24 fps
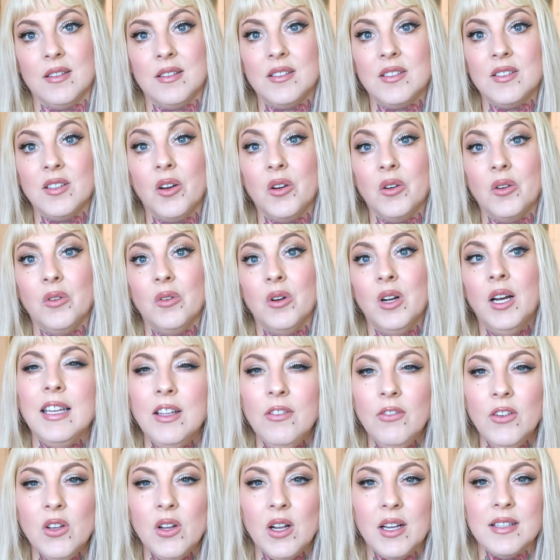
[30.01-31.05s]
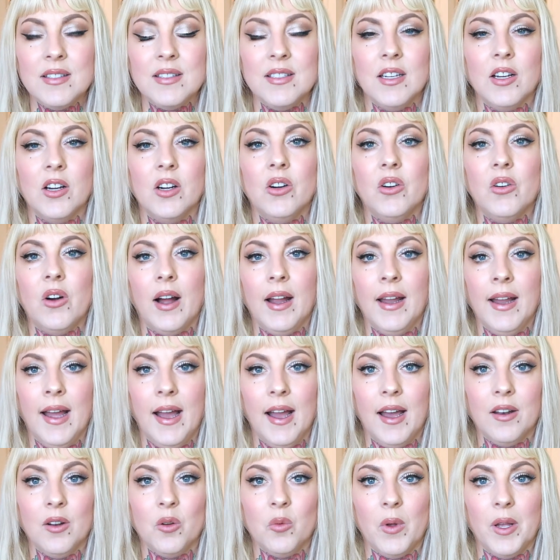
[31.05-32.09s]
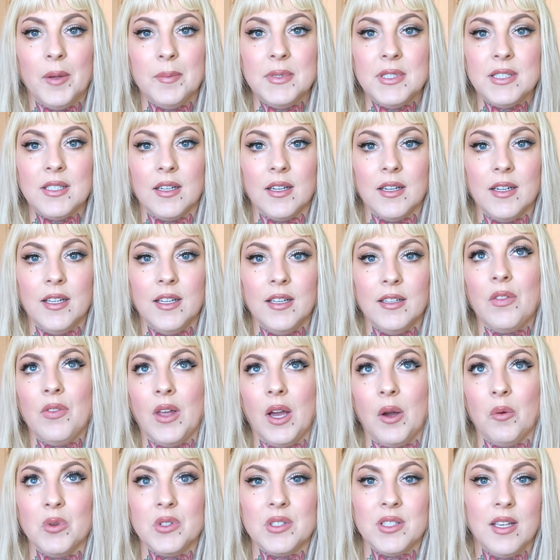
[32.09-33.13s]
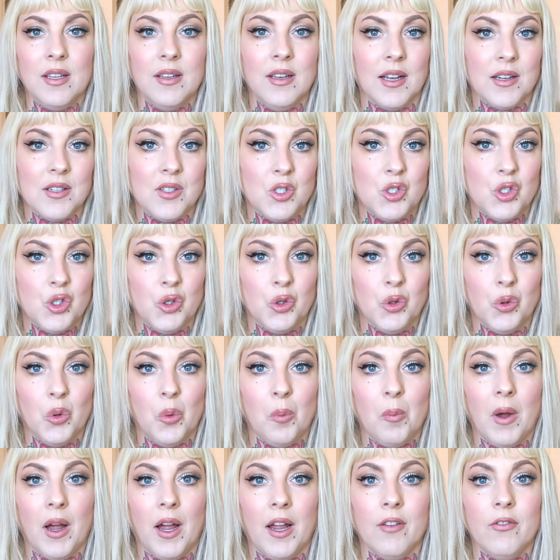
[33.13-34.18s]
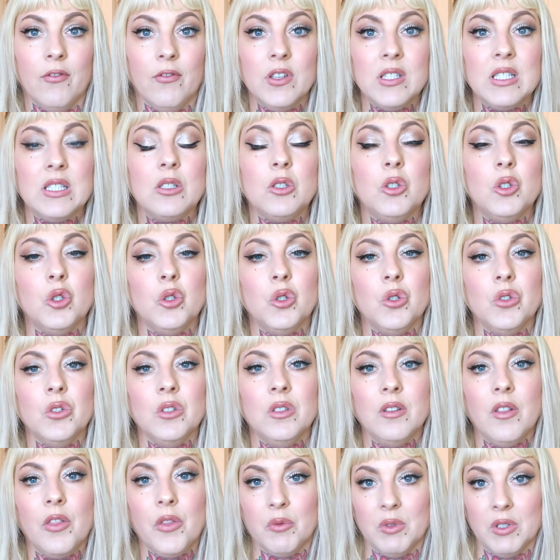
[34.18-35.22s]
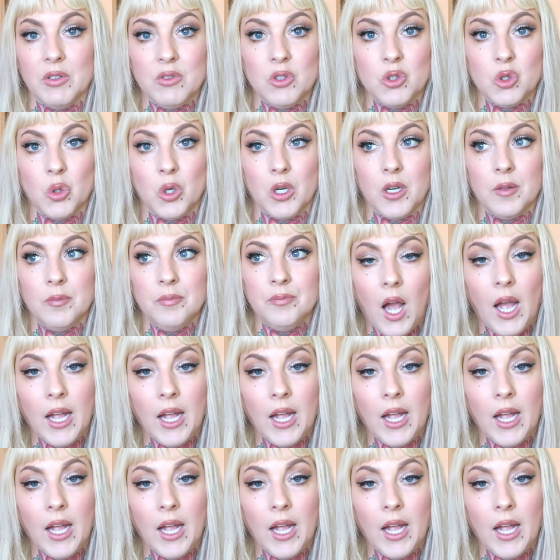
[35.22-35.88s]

So if you guys know, I had a website that was connected to my physical thrift store.